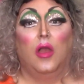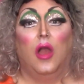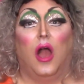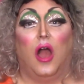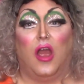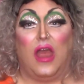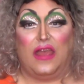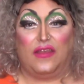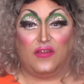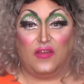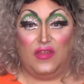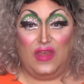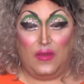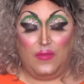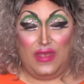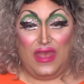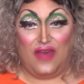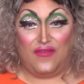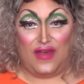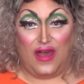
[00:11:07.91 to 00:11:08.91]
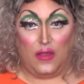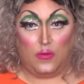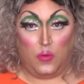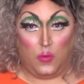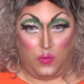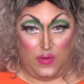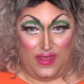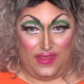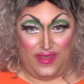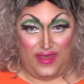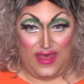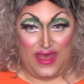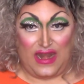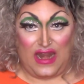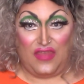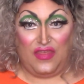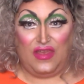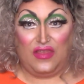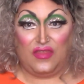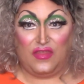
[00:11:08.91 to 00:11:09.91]
Alright, so then we have Aquarella, and
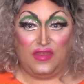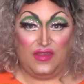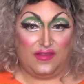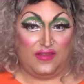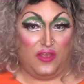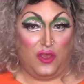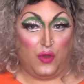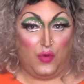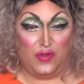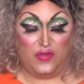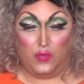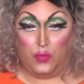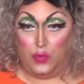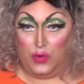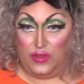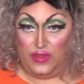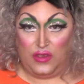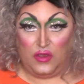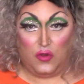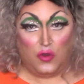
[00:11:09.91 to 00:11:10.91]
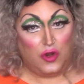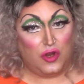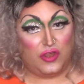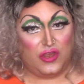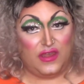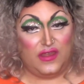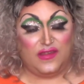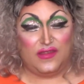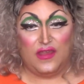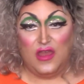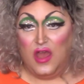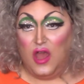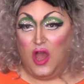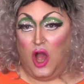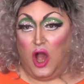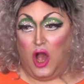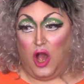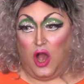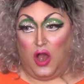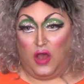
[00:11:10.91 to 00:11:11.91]
I think this look was really gorgeous.
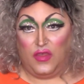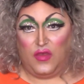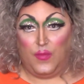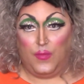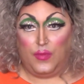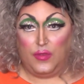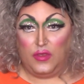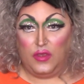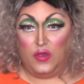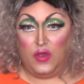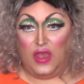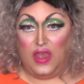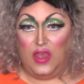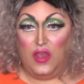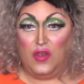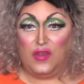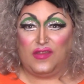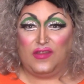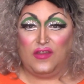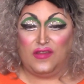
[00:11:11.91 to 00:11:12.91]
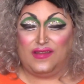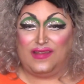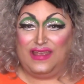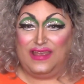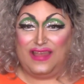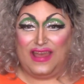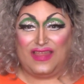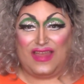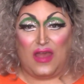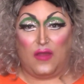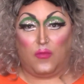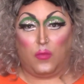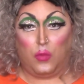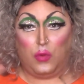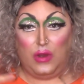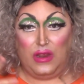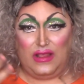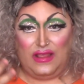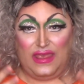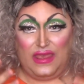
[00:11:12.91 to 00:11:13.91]
All the blue, you still see like that
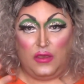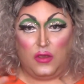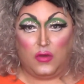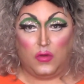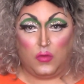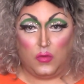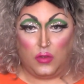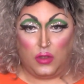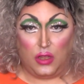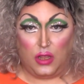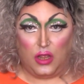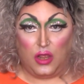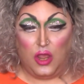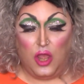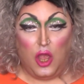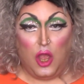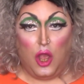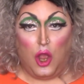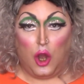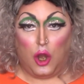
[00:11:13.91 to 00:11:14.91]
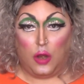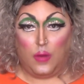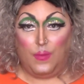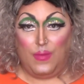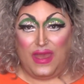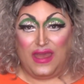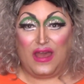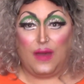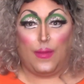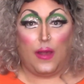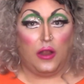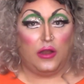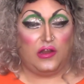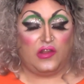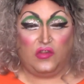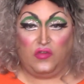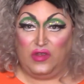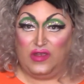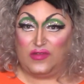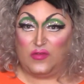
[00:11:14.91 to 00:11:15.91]
really cool, her makeup
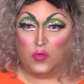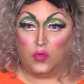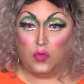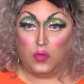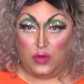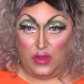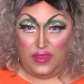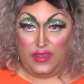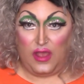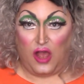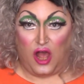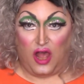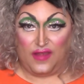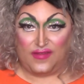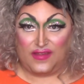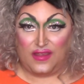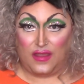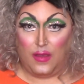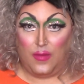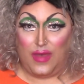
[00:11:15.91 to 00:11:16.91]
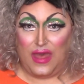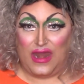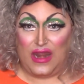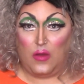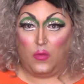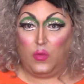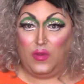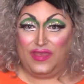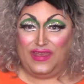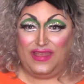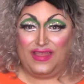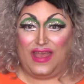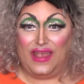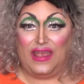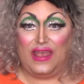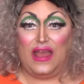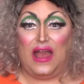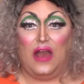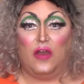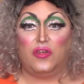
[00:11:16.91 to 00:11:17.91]
artistry is really awesome, and I really
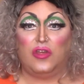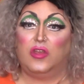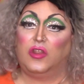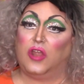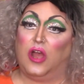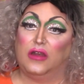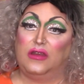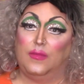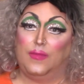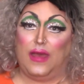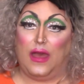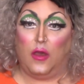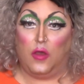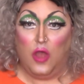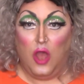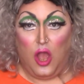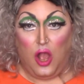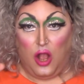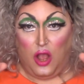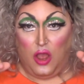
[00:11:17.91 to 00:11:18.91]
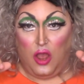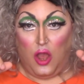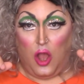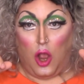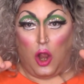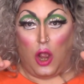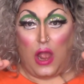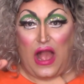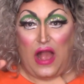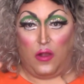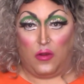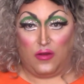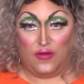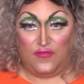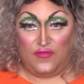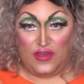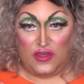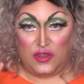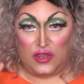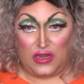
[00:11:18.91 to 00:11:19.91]
like how she talked about how her
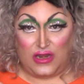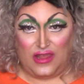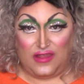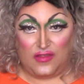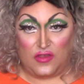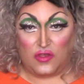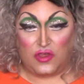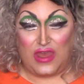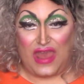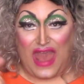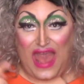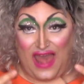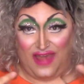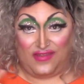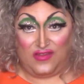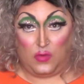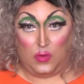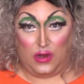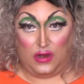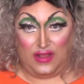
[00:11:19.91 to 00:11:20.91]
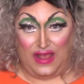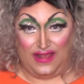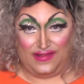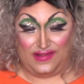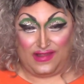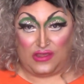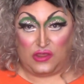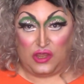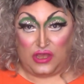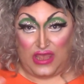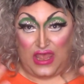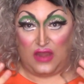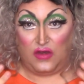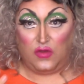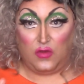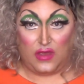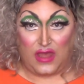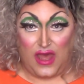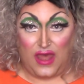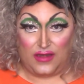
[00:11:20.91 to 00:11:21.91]
vision is that she has to wear glasses, like she can't
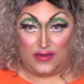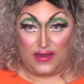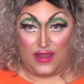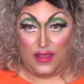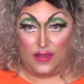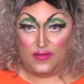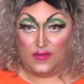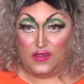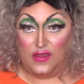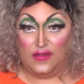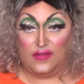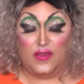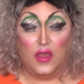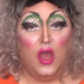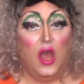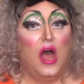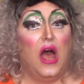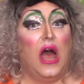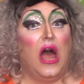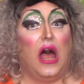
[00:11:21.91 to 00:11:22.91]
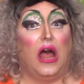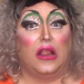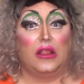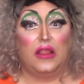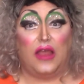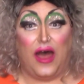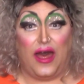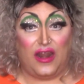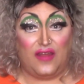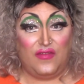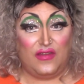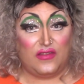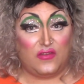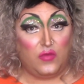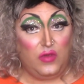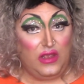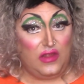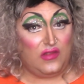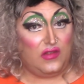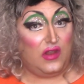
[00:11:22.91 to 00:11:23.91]
do contacts, because a lot of us
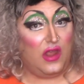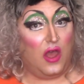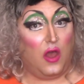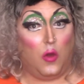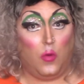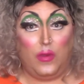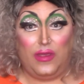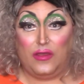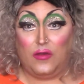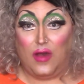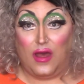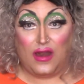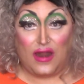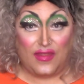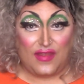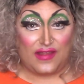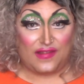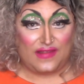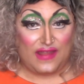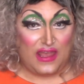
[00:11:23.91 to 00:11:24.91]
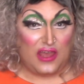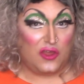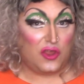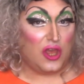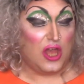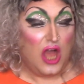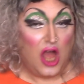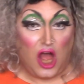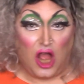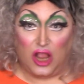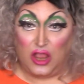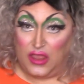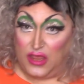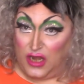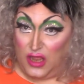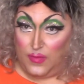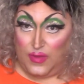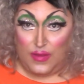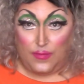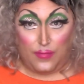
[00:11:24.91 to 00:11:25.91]
queens know we go out on that stage a
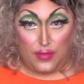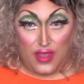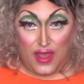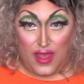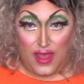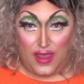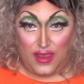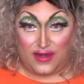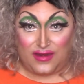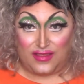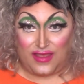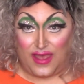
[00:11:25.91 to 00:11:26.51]
little bit blind.